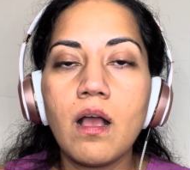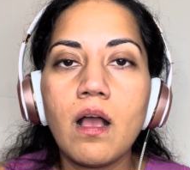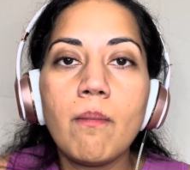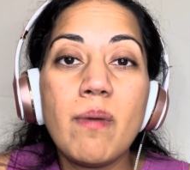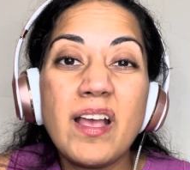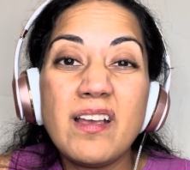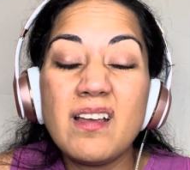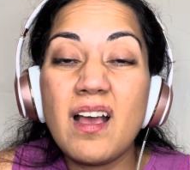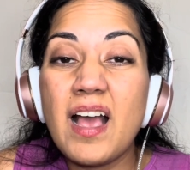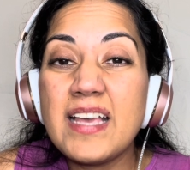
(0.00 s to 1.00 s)
my
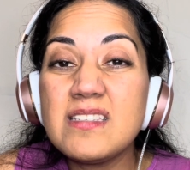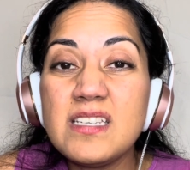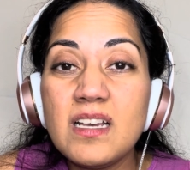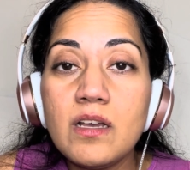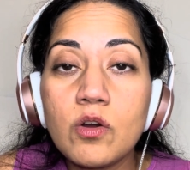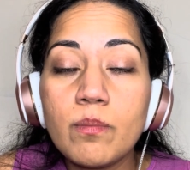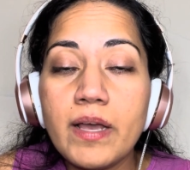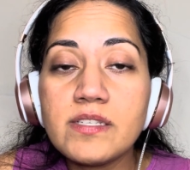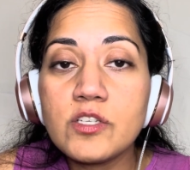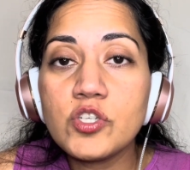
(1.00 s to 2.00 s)
idea or my
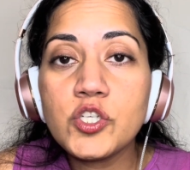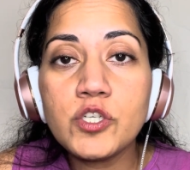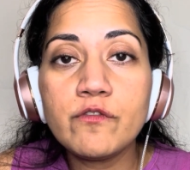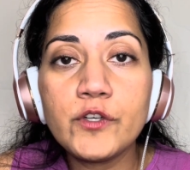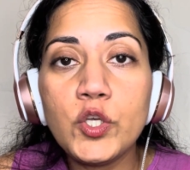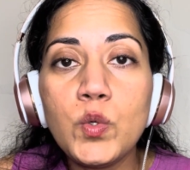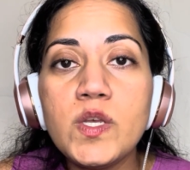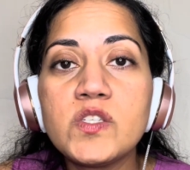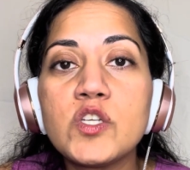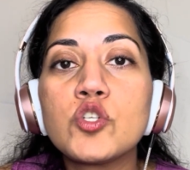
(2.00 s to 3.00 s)
suggestion for you
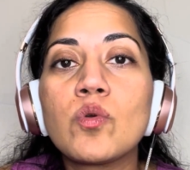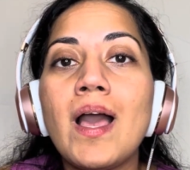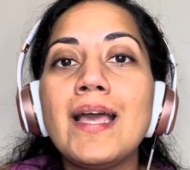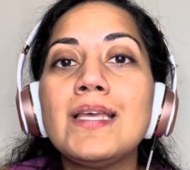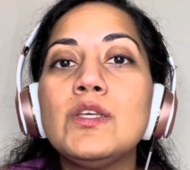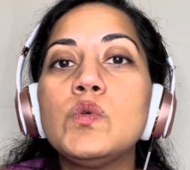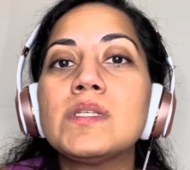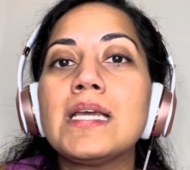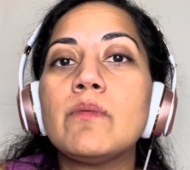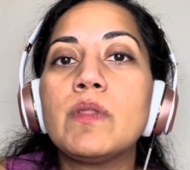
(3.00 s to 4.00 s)
is to try
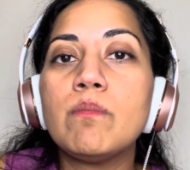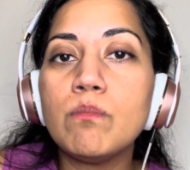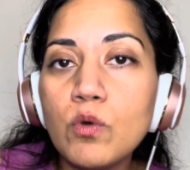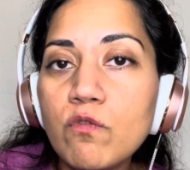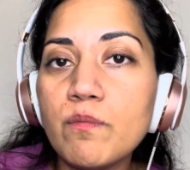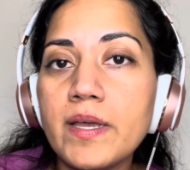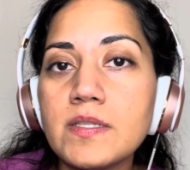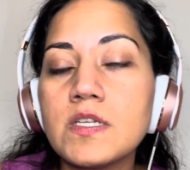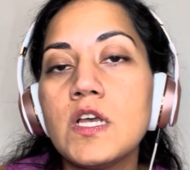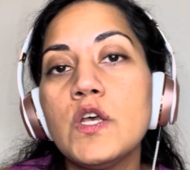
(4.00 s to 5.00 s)
using it with
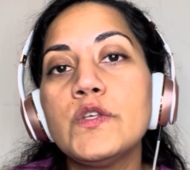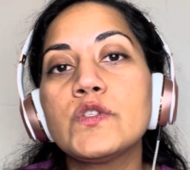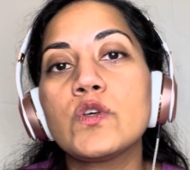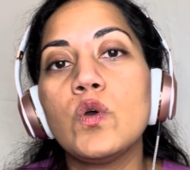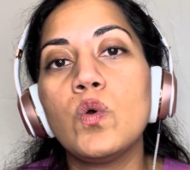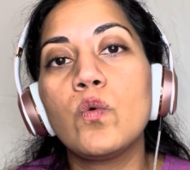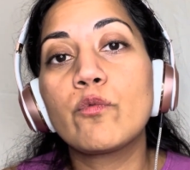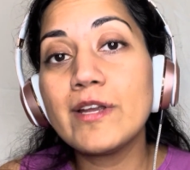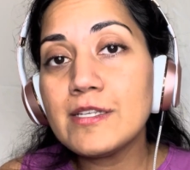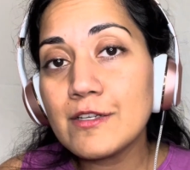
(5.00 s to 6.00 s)
movement. So
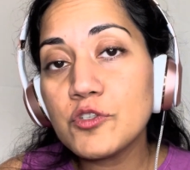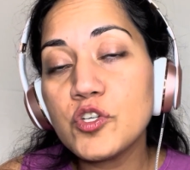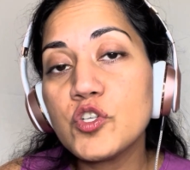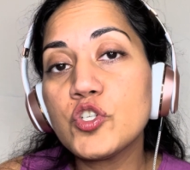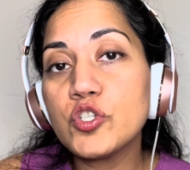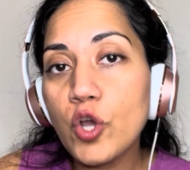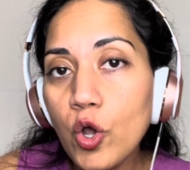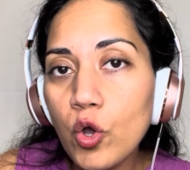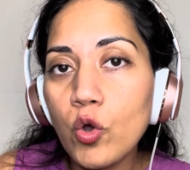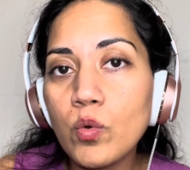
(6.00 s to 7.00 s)
research has
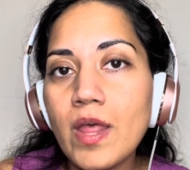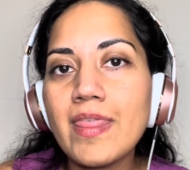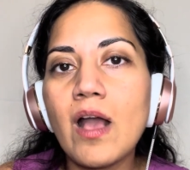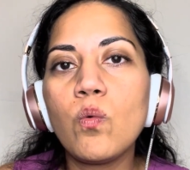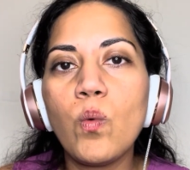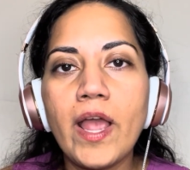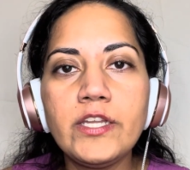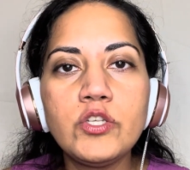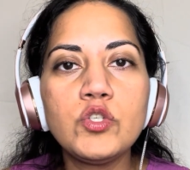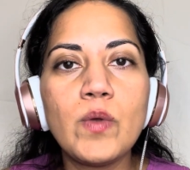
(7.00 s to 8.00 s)
shown that when
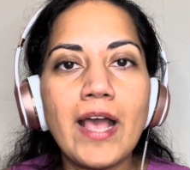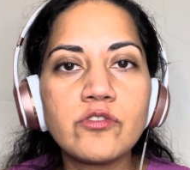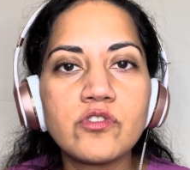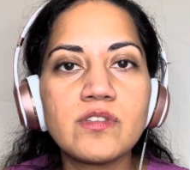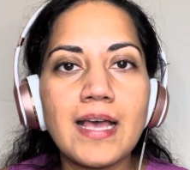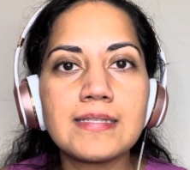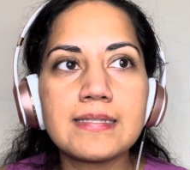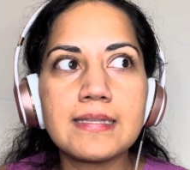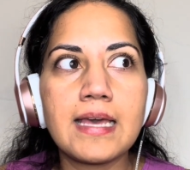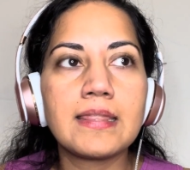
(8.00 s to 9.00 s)
you do
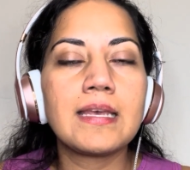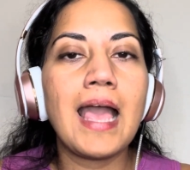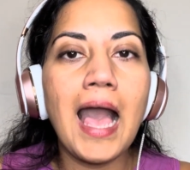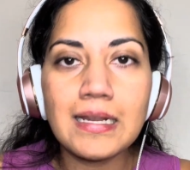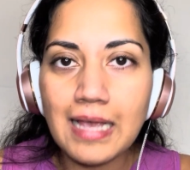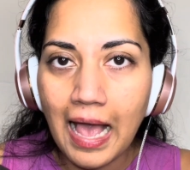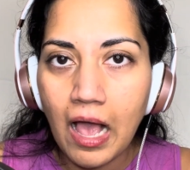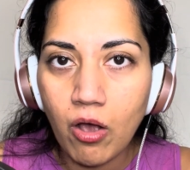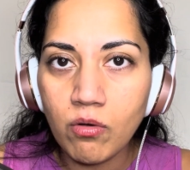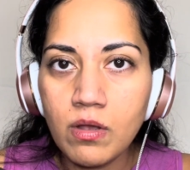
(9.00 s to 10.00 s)
exercises like the
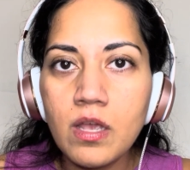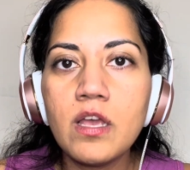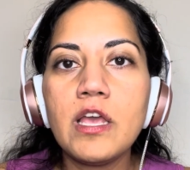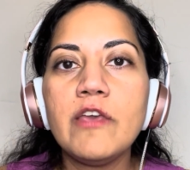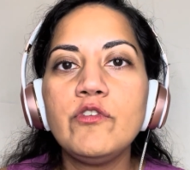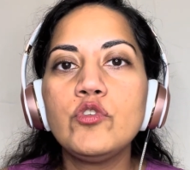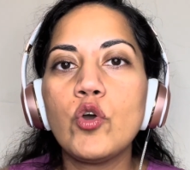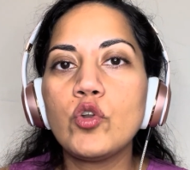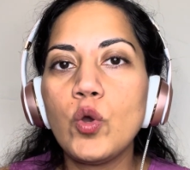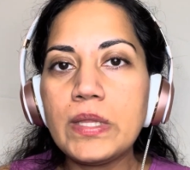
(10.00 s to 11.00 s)
cat-cow, if you
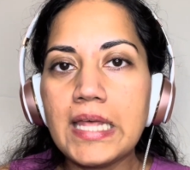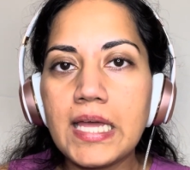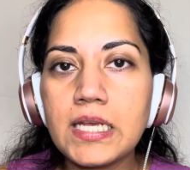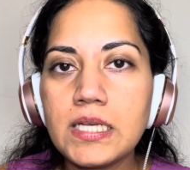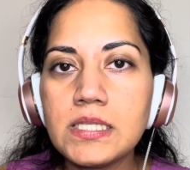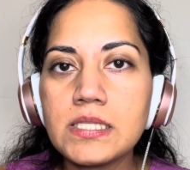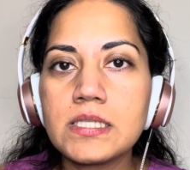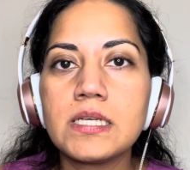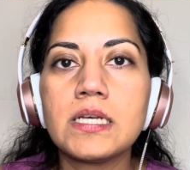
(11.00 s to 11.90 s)
don't know what that is,